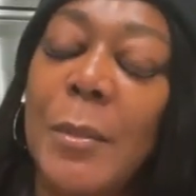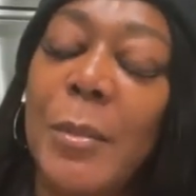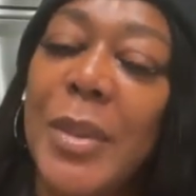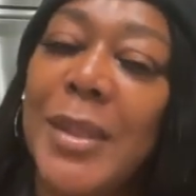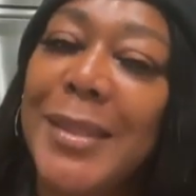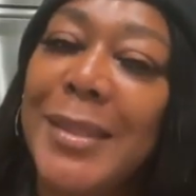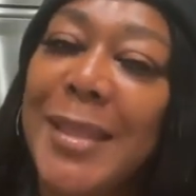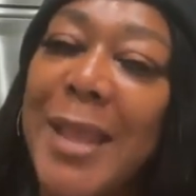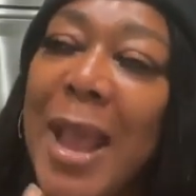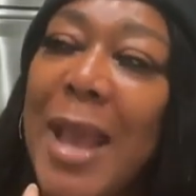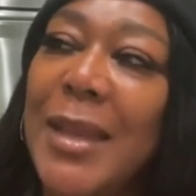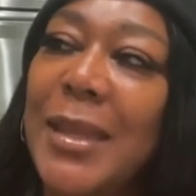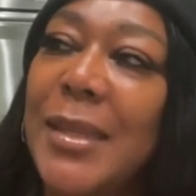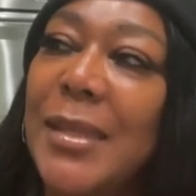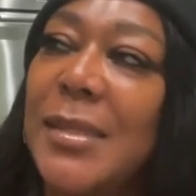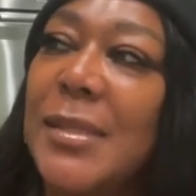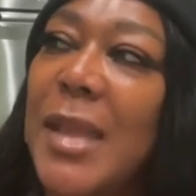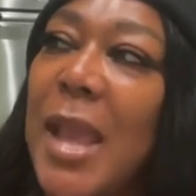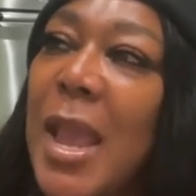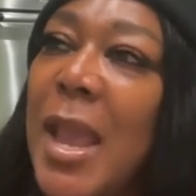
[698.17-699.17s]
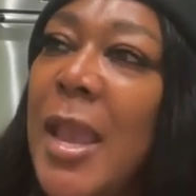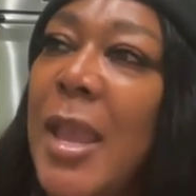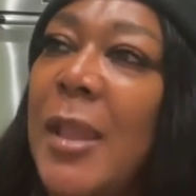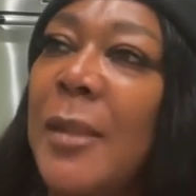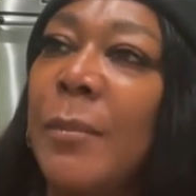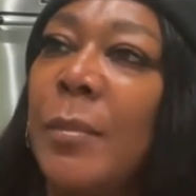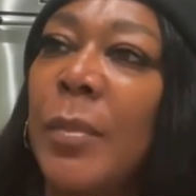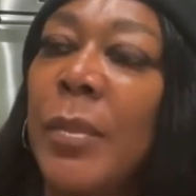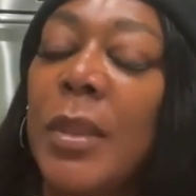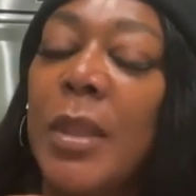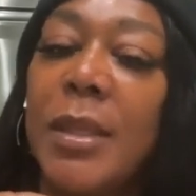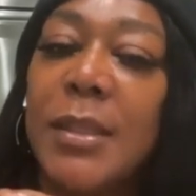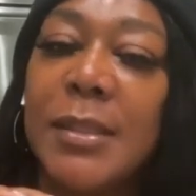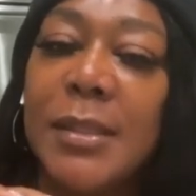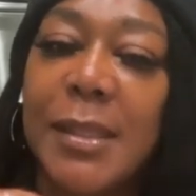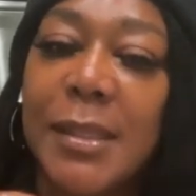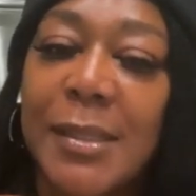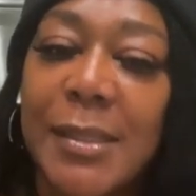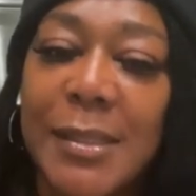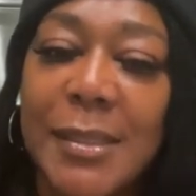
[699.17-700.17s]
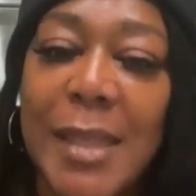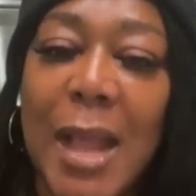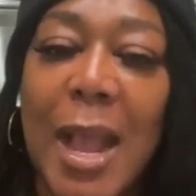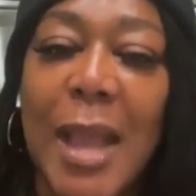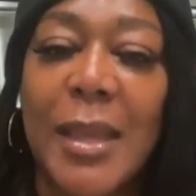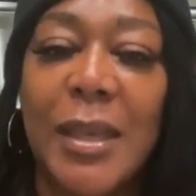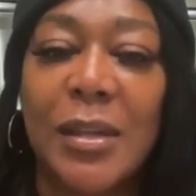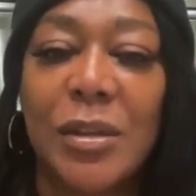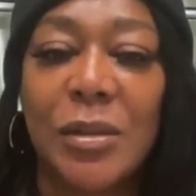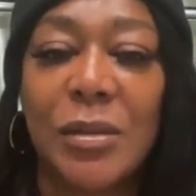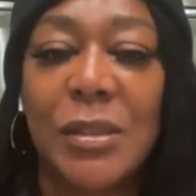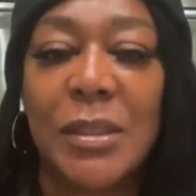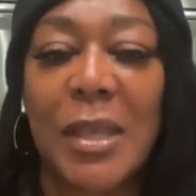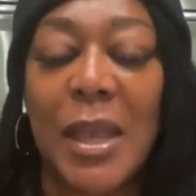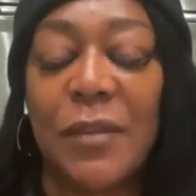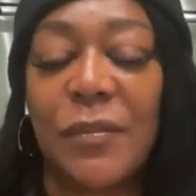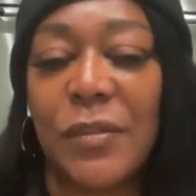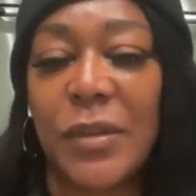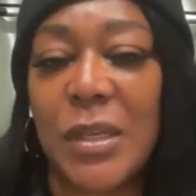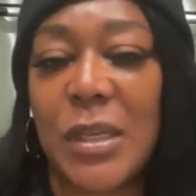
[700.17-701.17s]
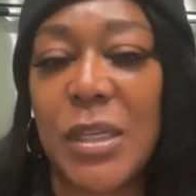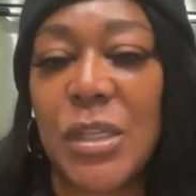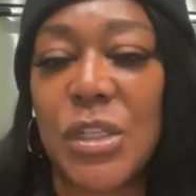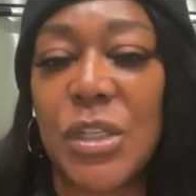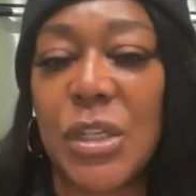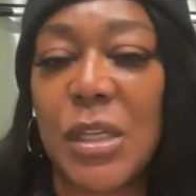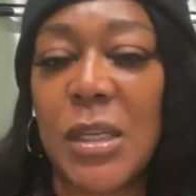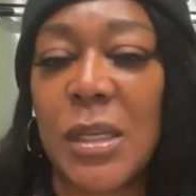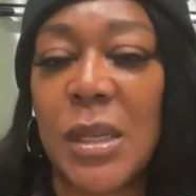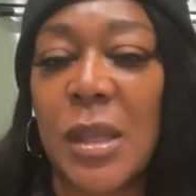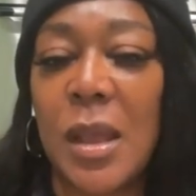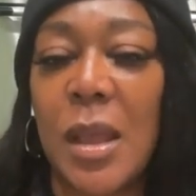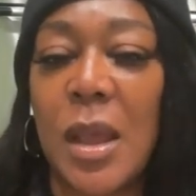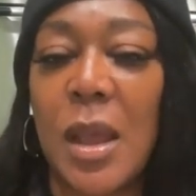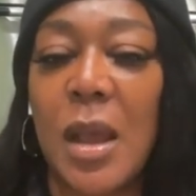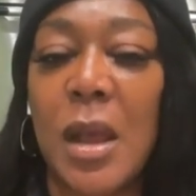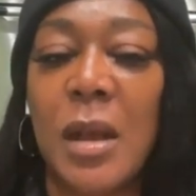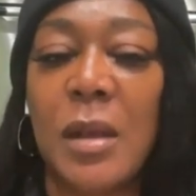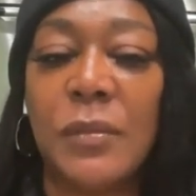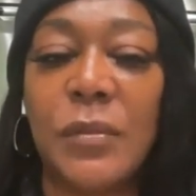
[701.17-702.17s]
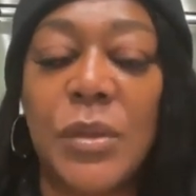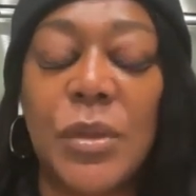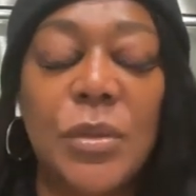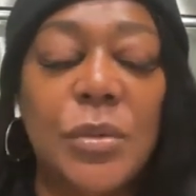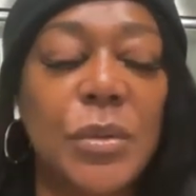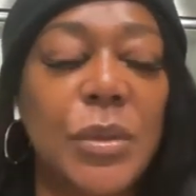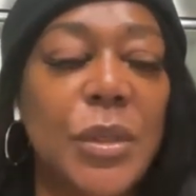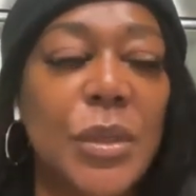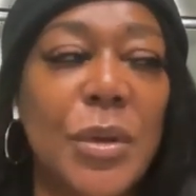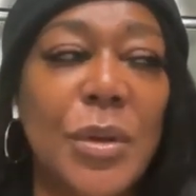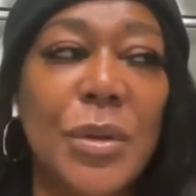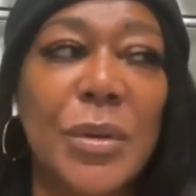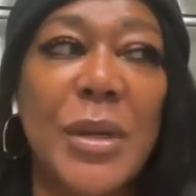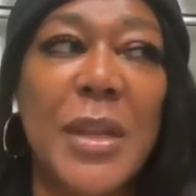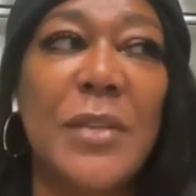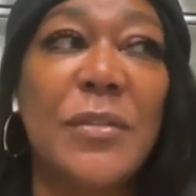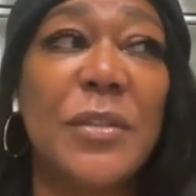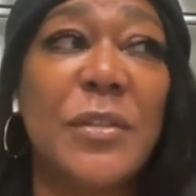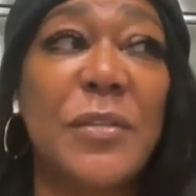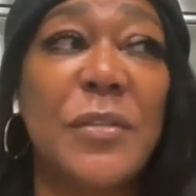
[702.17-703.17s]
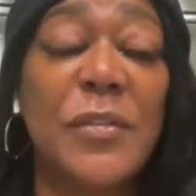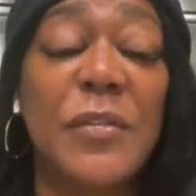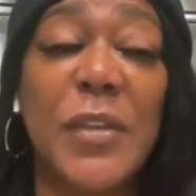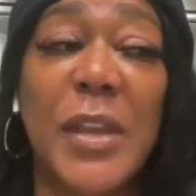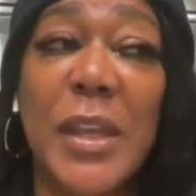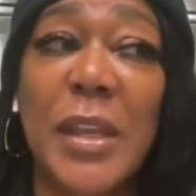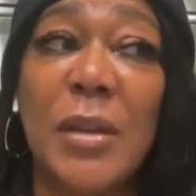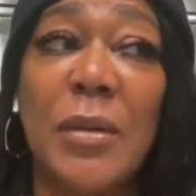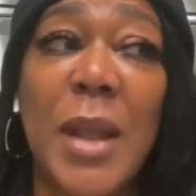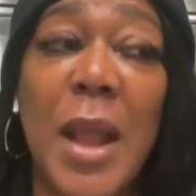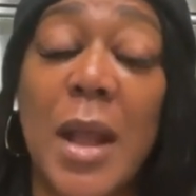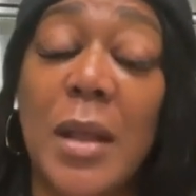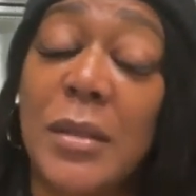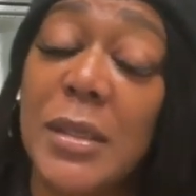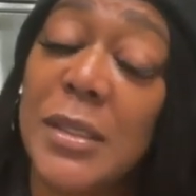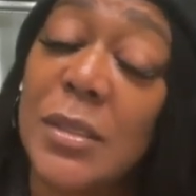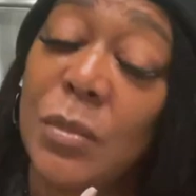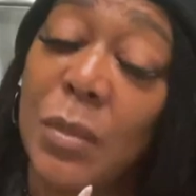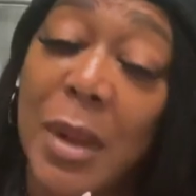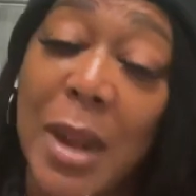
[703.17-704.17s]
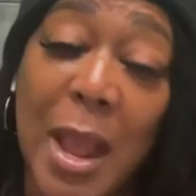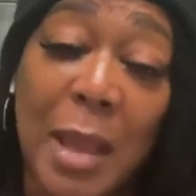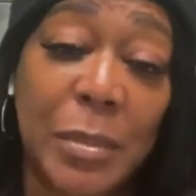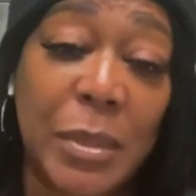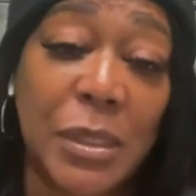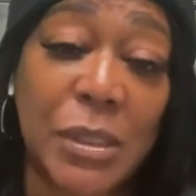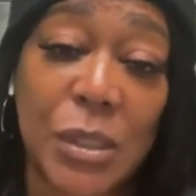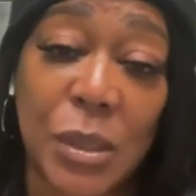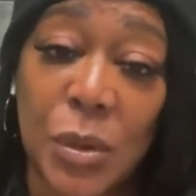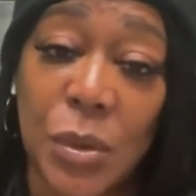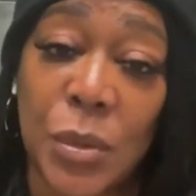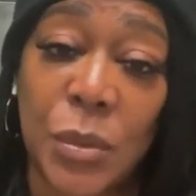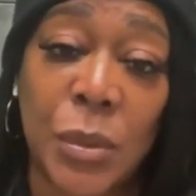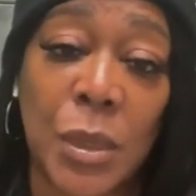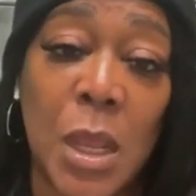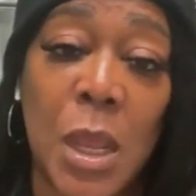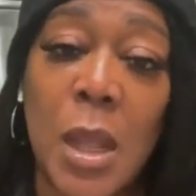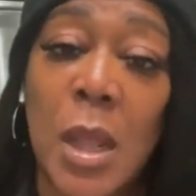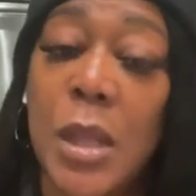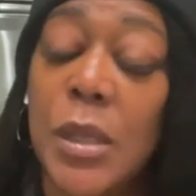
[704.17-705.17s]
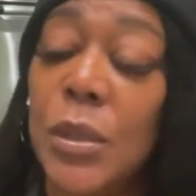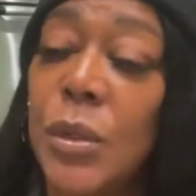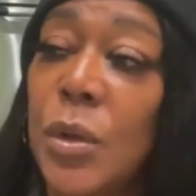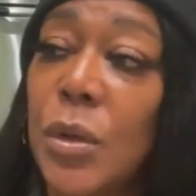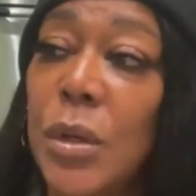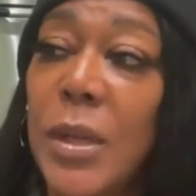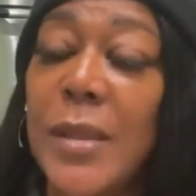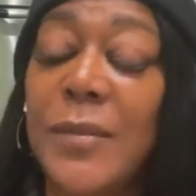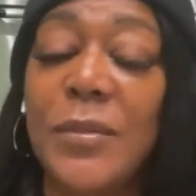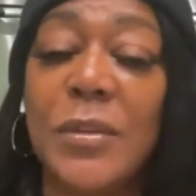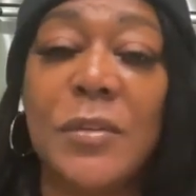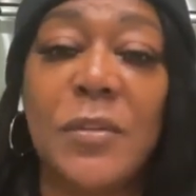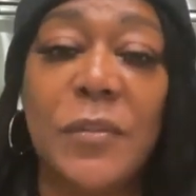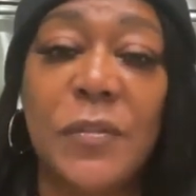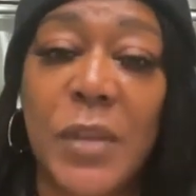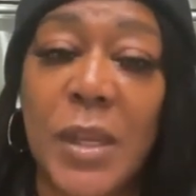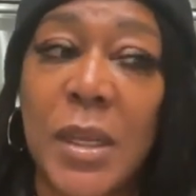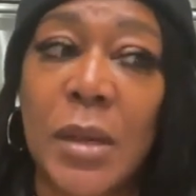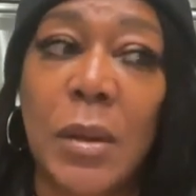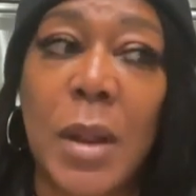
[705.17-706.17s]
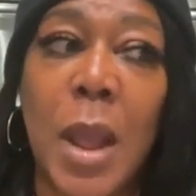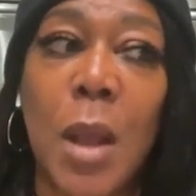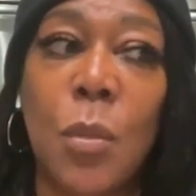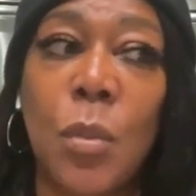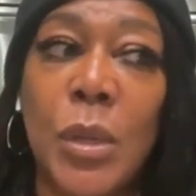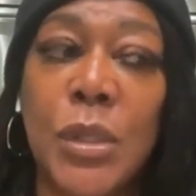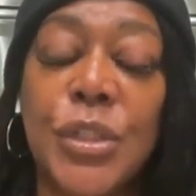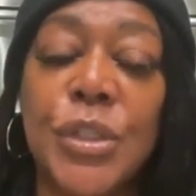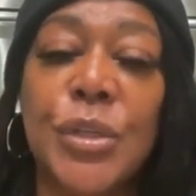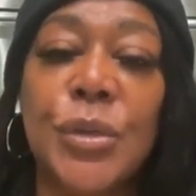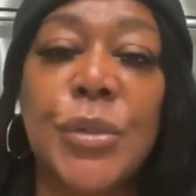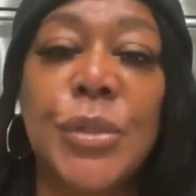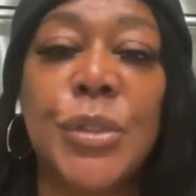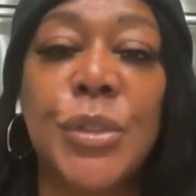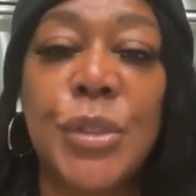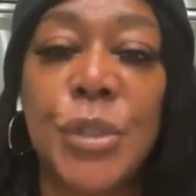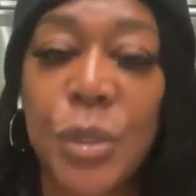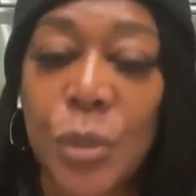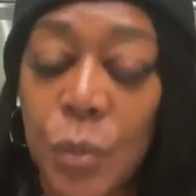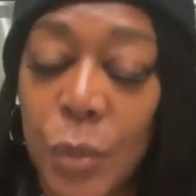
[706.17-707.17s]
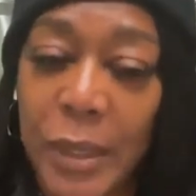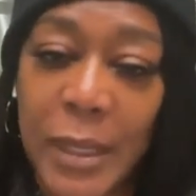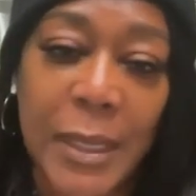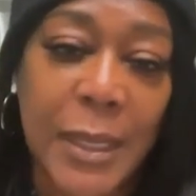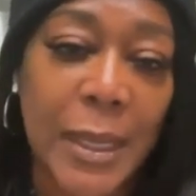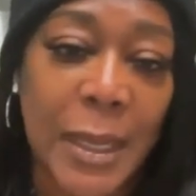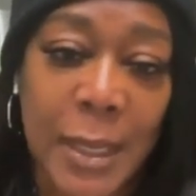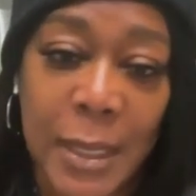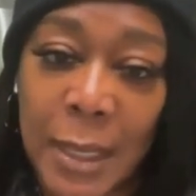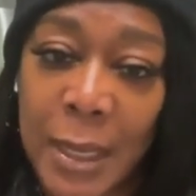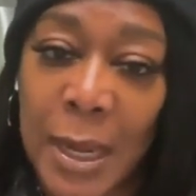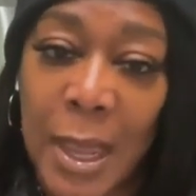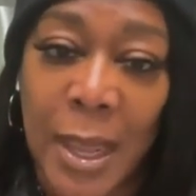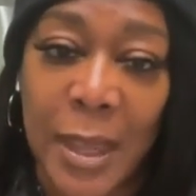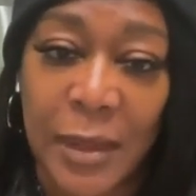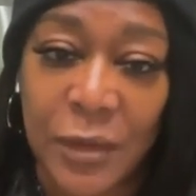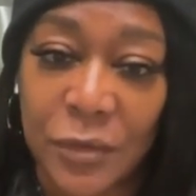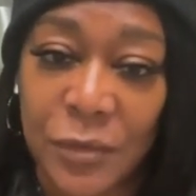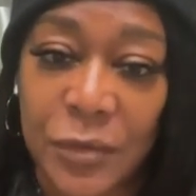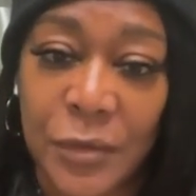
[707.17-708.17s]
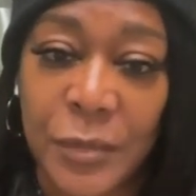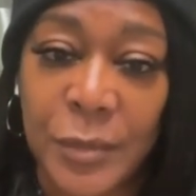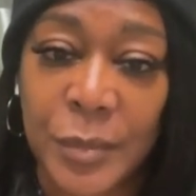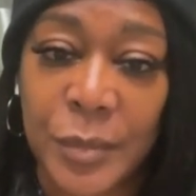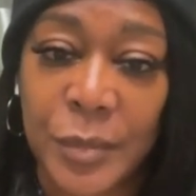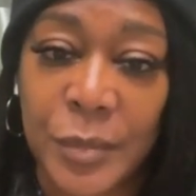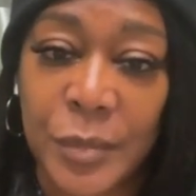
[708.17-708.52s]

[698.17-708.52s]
But that is a societal definition of you. You don't even figure out, this is what I've been told, you don't even figure out what you're doing in life